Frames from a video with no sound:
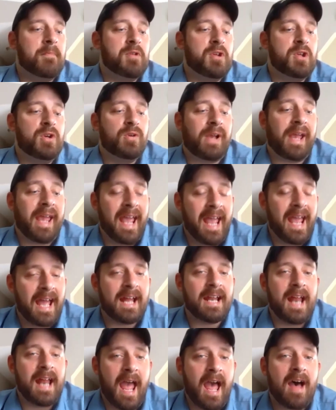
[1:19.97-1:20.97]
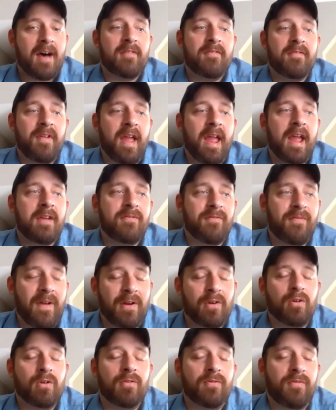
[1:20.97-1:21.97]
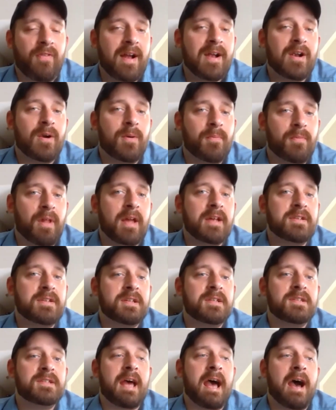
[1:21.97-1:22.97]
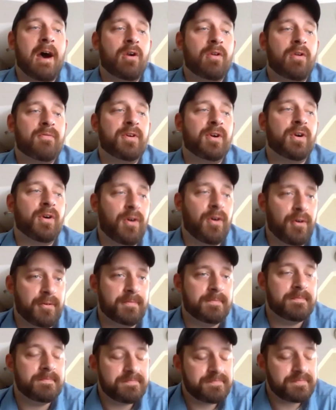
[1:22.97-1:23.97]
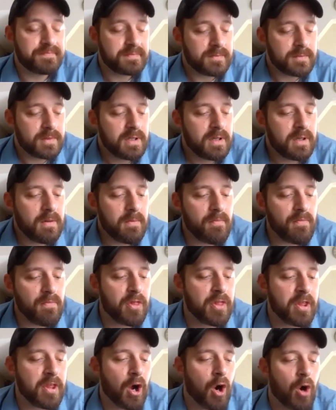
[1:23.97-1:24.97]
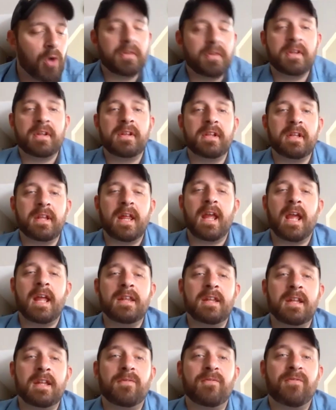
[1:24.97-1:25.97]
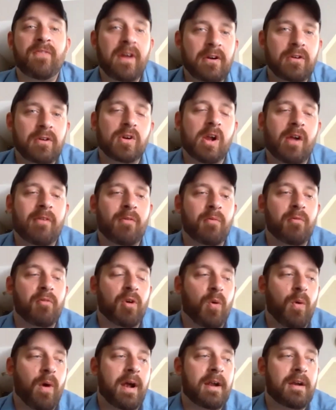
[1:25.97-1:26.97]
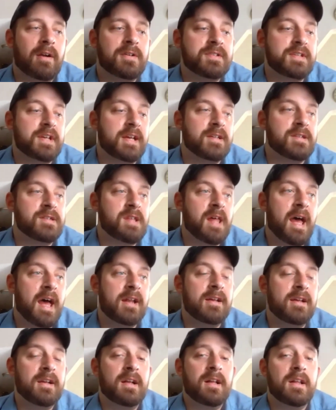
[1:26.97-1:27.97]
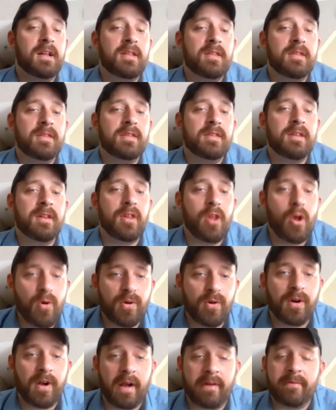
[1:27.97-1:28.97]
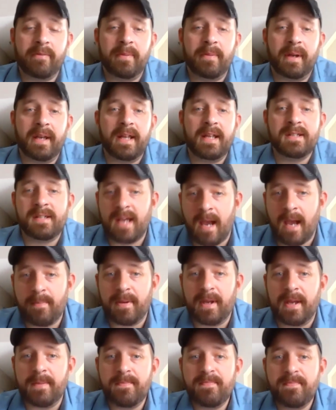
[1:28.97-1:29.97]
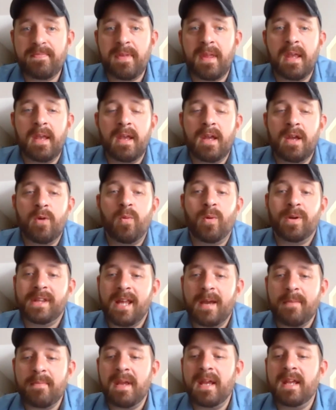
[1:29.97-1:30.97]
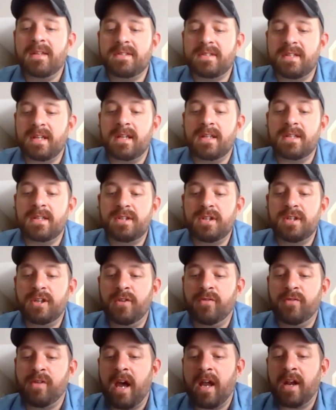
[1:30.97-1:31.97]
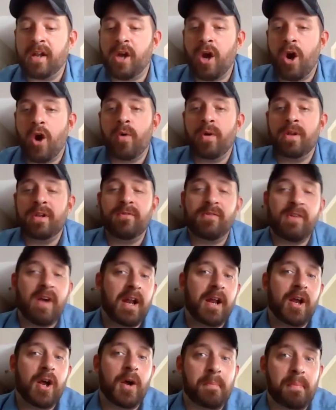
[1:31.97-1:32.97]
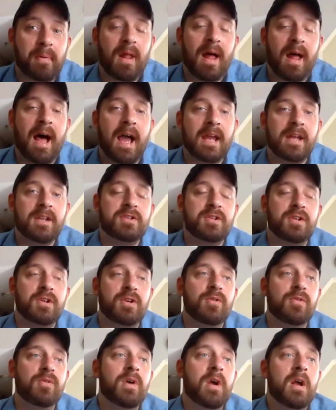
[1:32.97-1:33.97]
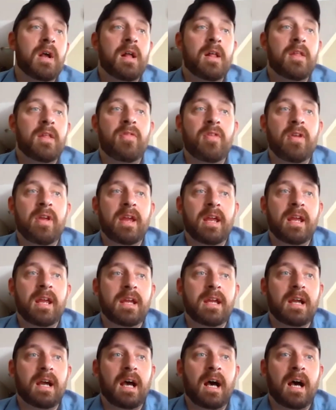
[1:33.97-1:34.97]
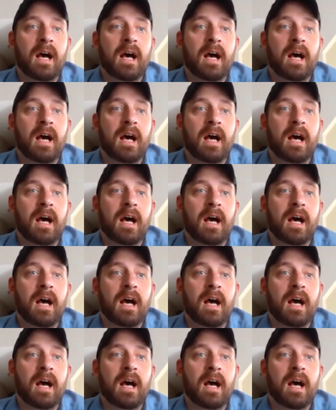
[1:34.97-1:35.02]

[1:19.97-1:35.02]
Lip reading: You can have a federal firearm license out of your home. The only thing that the federal government requires is that the local government is happy. What that means is you've got to go and you've got to apply to the